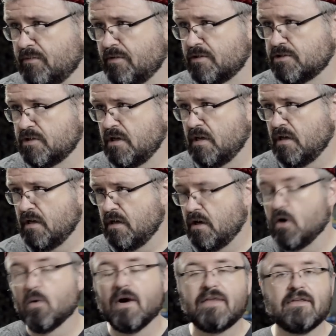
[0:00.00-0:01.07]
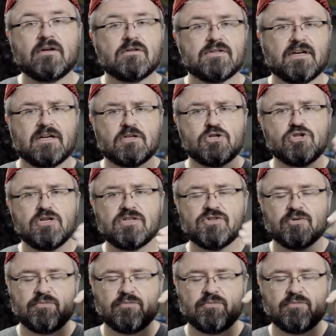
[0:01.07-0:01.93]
brush. Oh, and then there's like a chisel